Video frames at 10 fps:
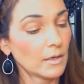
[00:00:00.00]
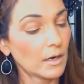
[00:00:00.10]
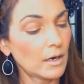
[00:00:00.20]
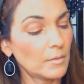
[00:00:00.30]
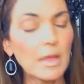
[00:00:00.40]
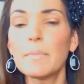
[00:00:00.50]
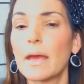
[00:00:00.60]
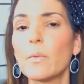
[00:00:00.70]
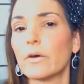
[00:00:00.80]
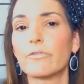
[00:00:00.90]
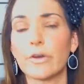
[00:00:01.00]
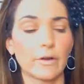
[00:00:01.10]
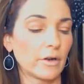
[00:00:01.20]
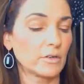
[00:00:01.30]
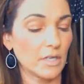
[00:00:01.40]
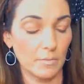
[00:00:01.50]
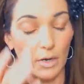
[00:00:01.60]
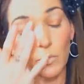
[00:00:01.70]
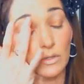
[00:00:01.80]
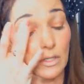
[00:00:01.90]
Maybe I will for your entertainment.
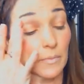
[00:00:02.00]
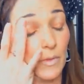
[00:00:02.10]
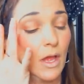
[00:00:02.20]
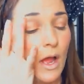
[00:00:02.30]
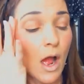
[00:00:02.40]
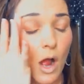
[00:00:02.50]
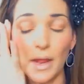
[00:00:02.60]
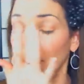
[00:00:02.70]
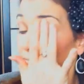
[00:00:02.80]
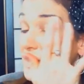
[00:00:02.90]
We'll see. Okay.